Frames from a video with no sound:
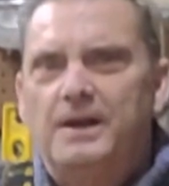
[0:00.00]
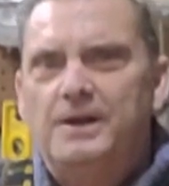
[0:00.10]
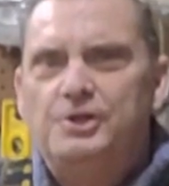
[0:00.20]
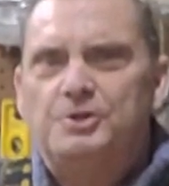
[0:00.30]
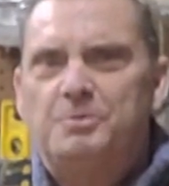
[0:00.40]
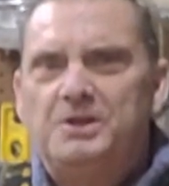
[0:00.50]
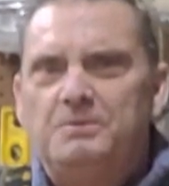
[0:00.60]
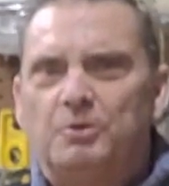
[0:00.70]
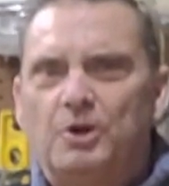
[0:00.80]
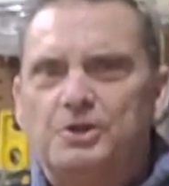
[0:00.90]

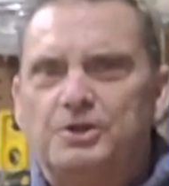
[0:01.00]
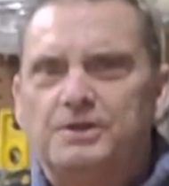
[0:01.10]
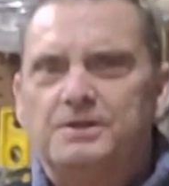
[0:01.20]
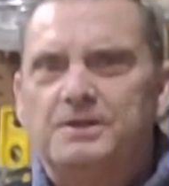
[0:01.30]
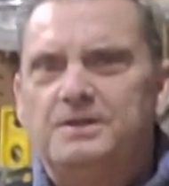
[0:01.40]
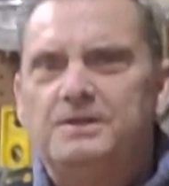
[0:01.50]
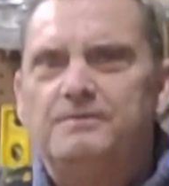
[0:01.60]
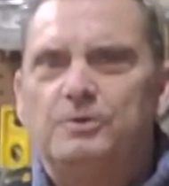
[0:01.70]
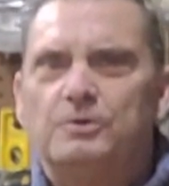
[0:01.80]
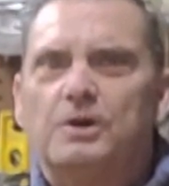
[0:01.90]
HP brushless
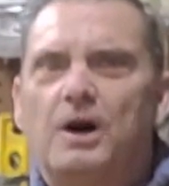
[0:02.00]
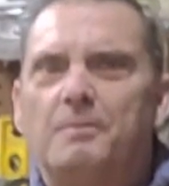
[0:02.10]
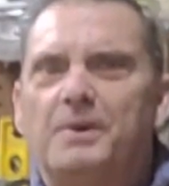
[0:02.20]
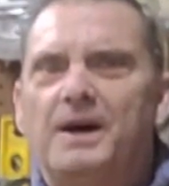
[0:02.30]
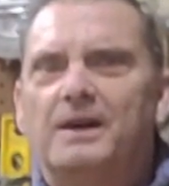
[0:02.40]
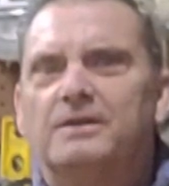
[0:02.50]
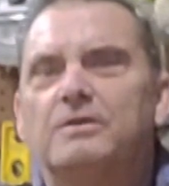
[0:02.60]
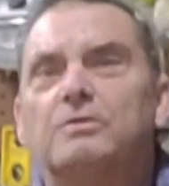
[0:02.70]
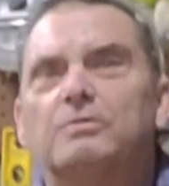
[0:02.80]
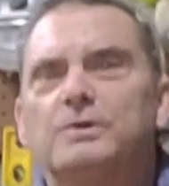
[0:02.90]
18-volt compact
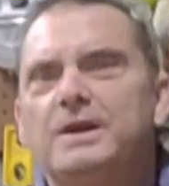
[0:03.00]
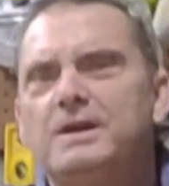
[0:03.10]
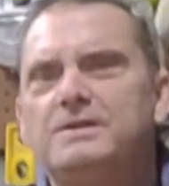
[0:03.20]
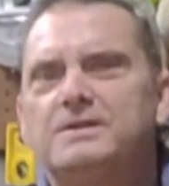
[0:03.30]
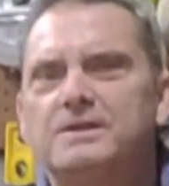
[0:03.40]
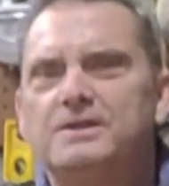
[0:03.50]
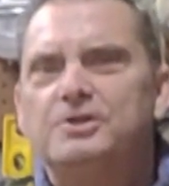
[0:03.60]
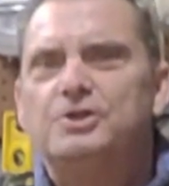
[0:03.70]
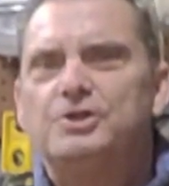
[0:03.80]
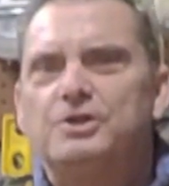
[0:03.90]
3/8
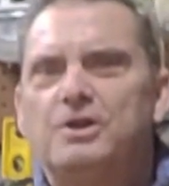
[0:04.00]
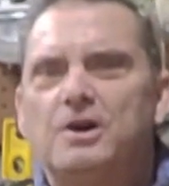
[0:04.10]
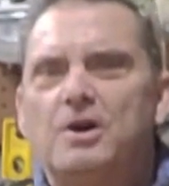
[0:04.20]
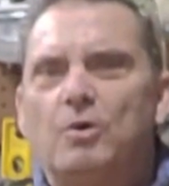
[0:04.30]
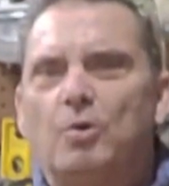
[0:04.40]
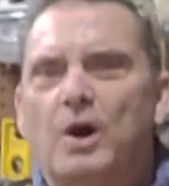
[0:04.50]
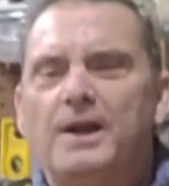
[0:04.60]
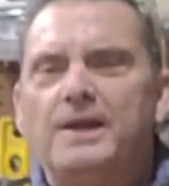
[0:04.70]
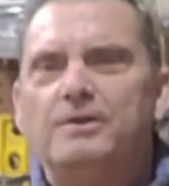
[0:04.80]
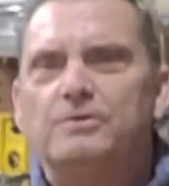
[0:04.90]
inch right
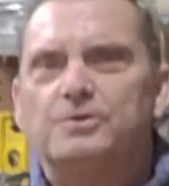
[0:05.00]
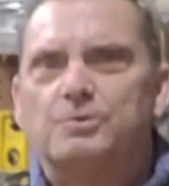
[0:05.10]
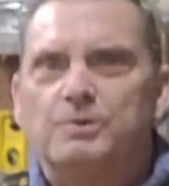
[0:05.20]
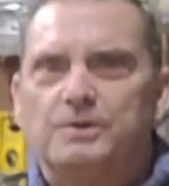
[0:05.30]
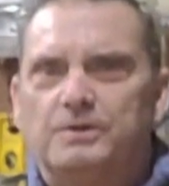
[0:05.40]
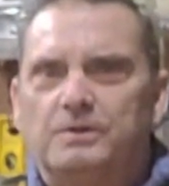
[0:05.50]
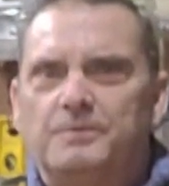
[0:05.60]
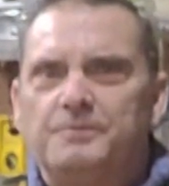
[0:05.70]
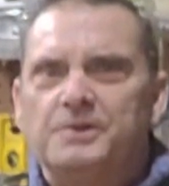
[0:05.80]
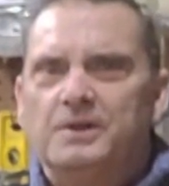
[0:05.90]
angle drill.
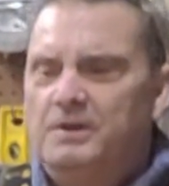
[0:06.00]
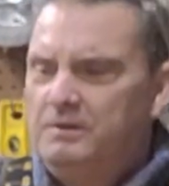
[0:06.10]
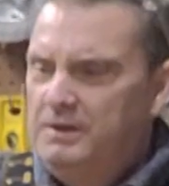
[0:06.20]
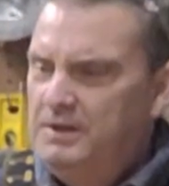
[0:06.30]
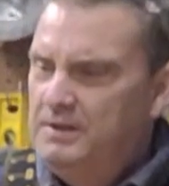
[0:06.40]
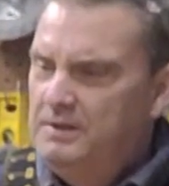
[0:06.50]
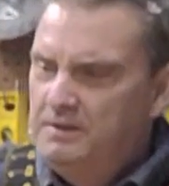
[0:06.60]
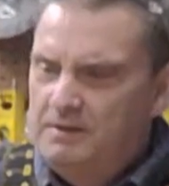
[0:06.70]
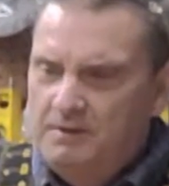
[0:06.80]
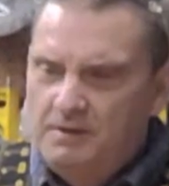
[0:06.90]
Okay,
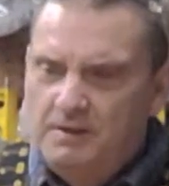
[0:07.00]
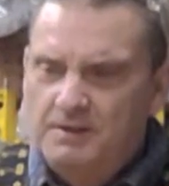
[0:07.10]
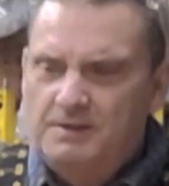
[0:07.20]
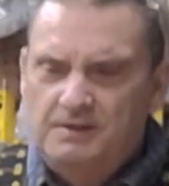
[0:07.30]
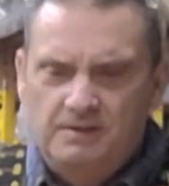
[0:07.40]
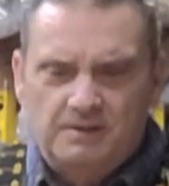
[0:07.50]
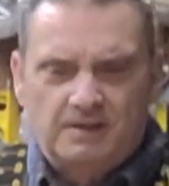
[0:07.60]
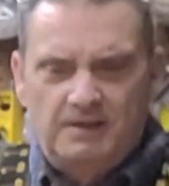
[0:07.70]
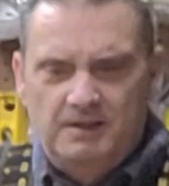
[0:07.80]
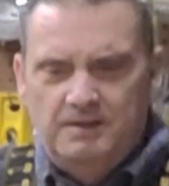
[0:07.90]
this is a
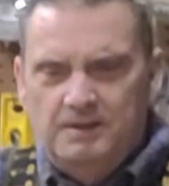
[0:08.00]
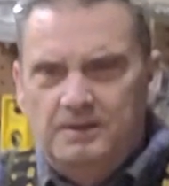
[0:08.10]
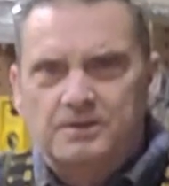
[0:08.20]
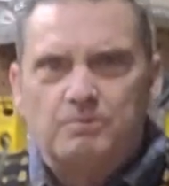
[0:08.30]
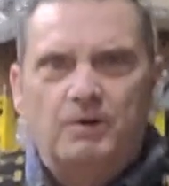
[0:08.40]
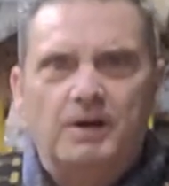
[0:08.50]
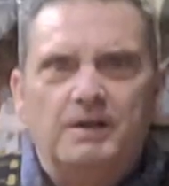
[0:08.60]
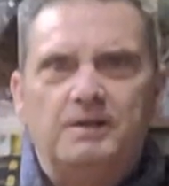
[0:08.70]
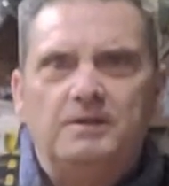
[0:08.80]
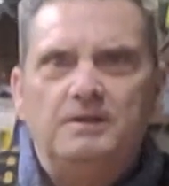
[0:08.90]
kit, hence why
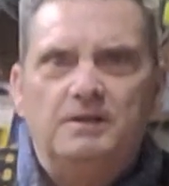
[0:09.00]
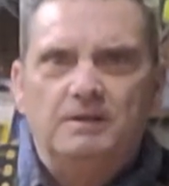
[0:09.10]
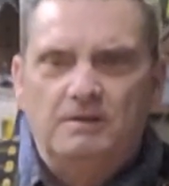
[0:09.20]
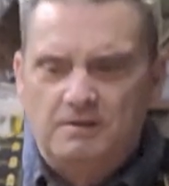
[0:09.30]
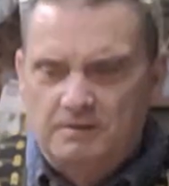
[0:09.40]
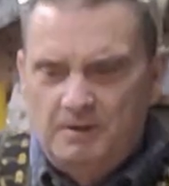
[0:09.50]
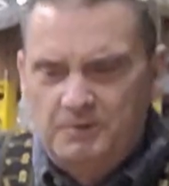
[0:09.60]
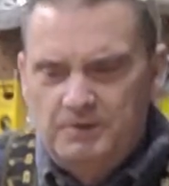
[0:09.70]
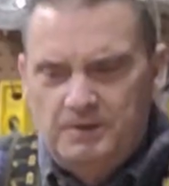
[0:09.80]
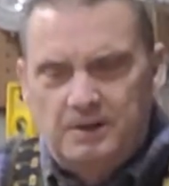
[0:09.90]
the long
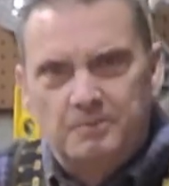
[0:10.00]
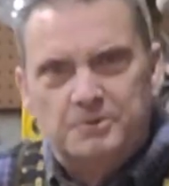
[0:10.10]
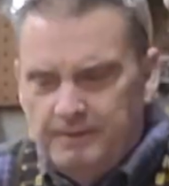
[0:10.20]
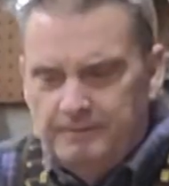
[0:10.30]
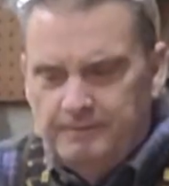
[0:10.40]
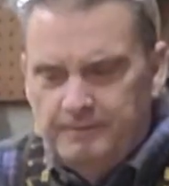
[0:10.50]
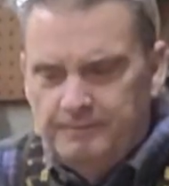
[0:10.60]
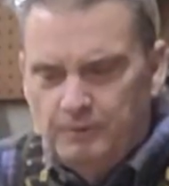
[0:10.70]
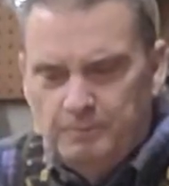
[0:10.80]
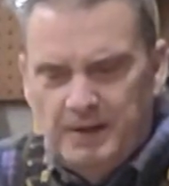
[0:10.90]
number. It comes with a
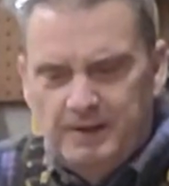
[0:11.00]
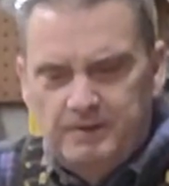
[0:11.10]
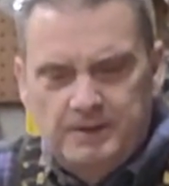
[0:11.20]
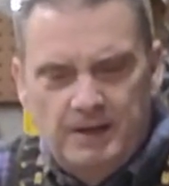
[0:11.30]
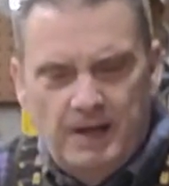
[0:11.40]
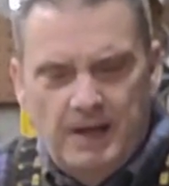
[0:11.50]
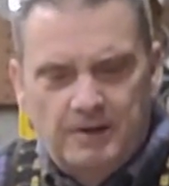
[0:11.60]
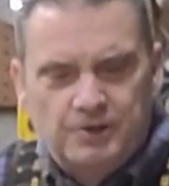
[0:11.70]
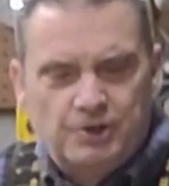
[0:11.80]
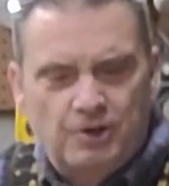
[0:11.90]
volt battery and
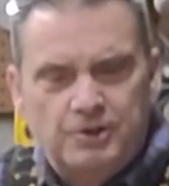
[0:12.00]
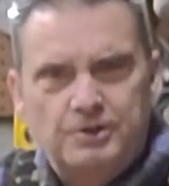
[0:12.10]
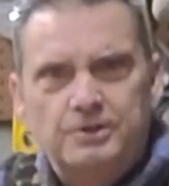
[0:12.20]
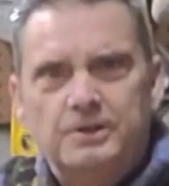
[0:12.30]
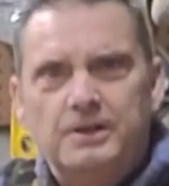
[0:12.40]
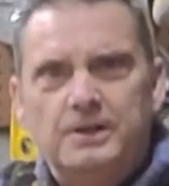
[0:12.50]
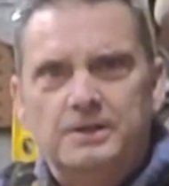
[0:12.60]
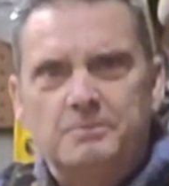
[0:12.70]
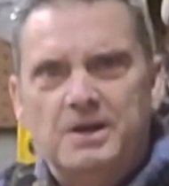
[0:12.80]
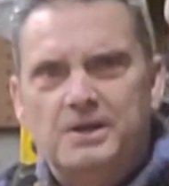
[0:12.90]
a charger and
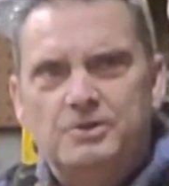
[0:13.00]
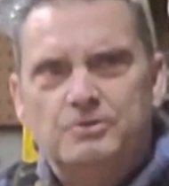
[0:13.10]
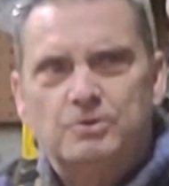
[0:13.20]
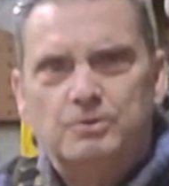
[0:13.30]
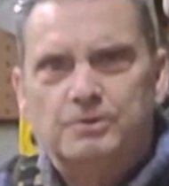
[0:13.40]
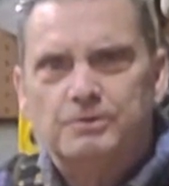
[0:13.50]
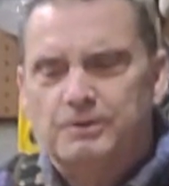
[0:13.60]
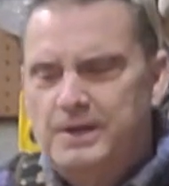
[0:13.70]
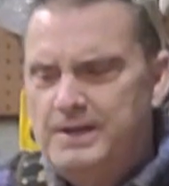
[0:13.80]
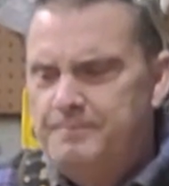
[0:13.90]
the manual going through
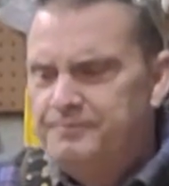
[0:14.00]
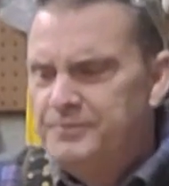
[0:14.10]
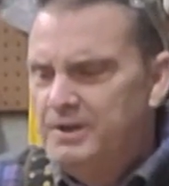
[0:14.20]
that.